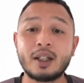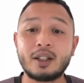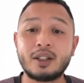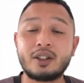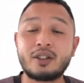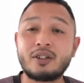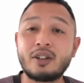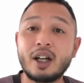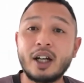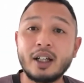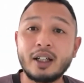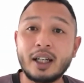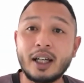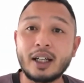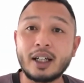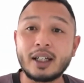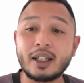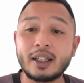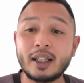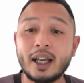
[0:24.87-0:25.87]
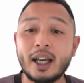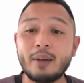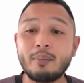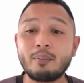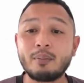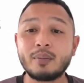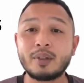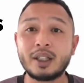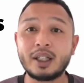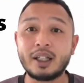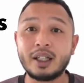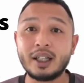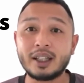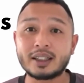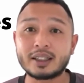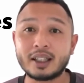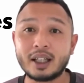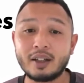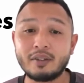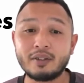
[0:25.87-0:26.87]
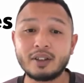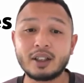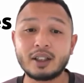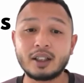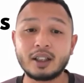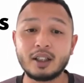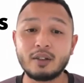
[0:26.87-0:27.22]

try and attempt the next level.